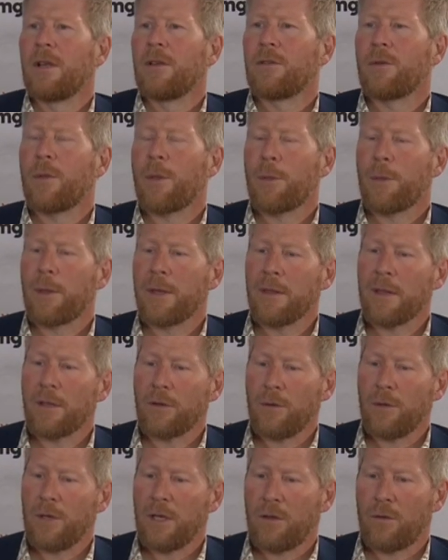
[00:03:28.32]
So the thing that
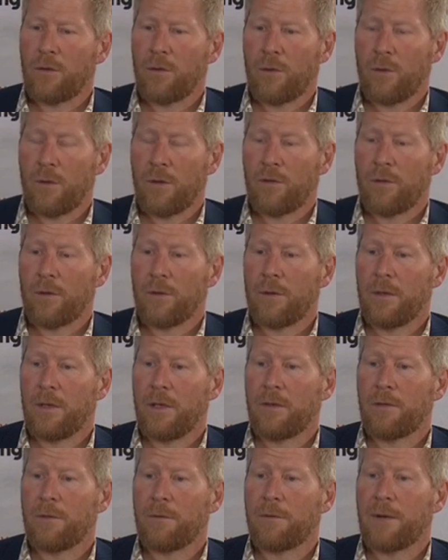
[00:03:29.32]
you need to do is you
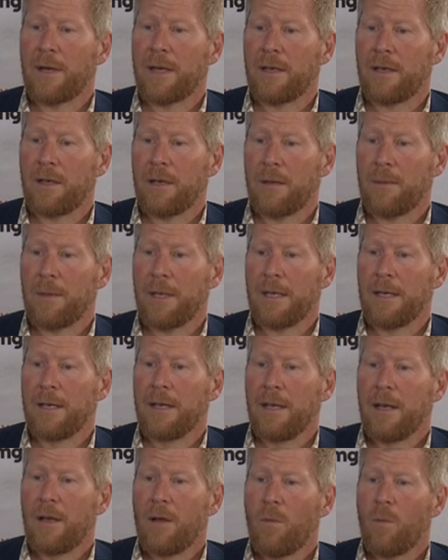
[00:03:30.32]
need to find, I mean,
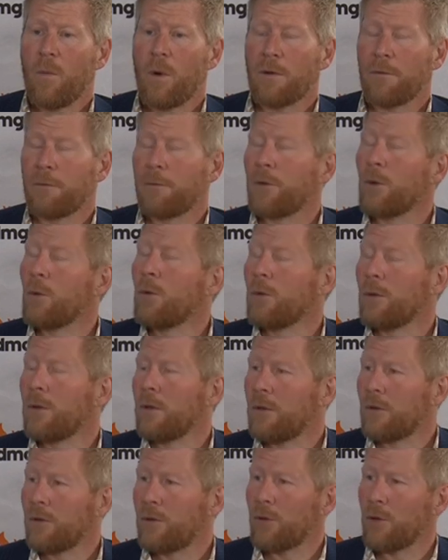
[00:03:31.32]
what fuel
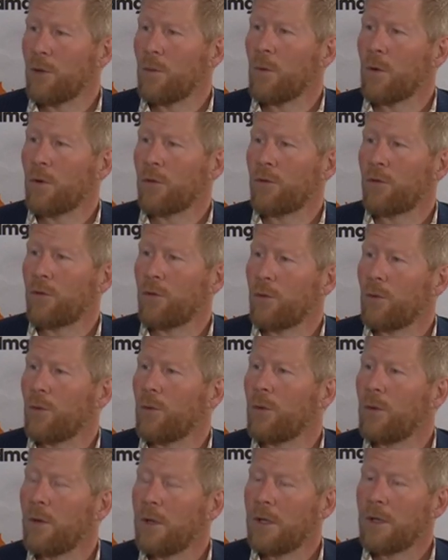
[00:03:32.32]
do you want
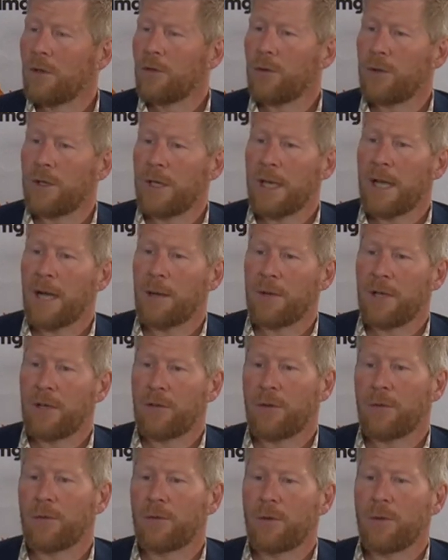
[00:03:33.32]
to decarbonize?
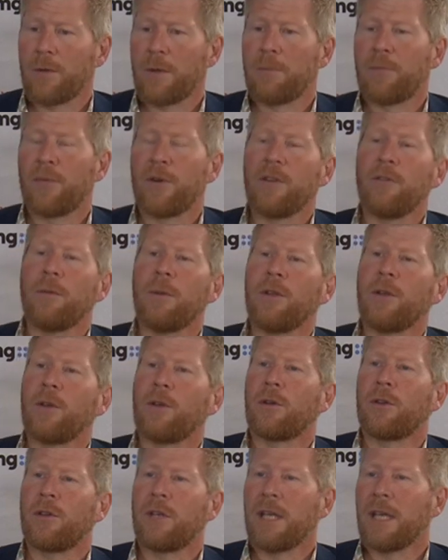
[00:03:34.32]
So in principle, you
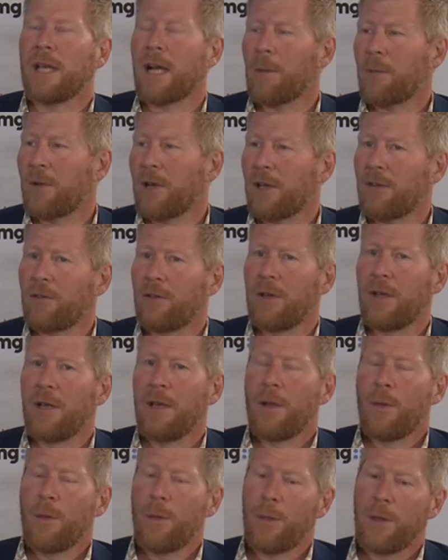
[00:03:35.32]
could decarbonize
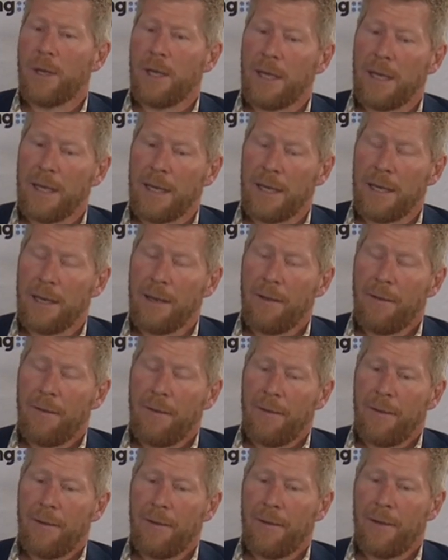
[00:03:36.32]
the
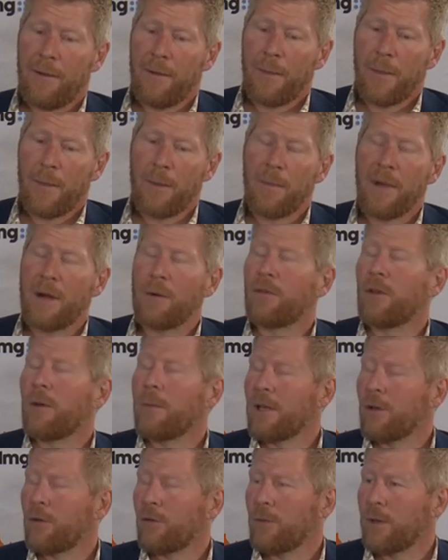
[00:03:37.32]
maritime
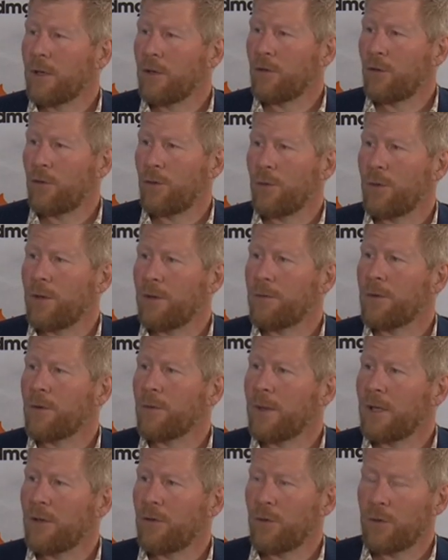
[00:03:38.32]
industry in two different
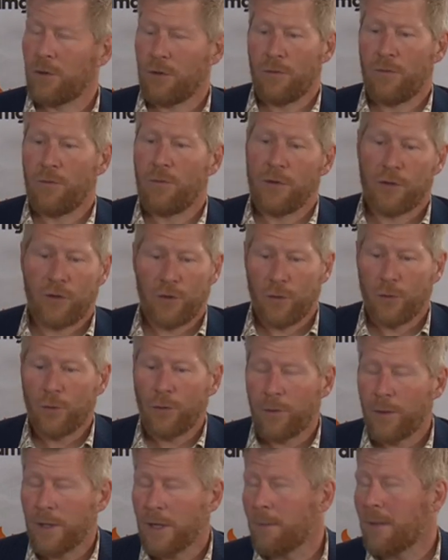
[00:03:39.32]
ways. You can reduce
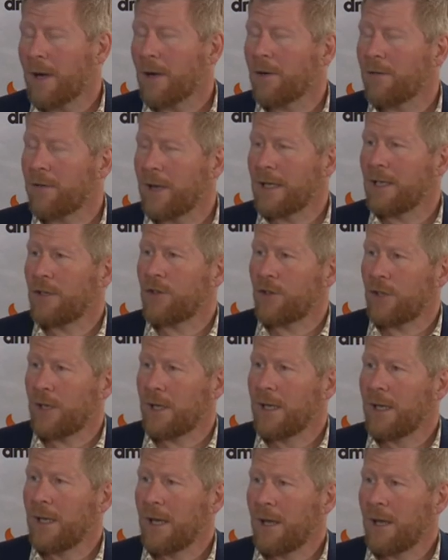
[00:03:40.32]
the amount of energy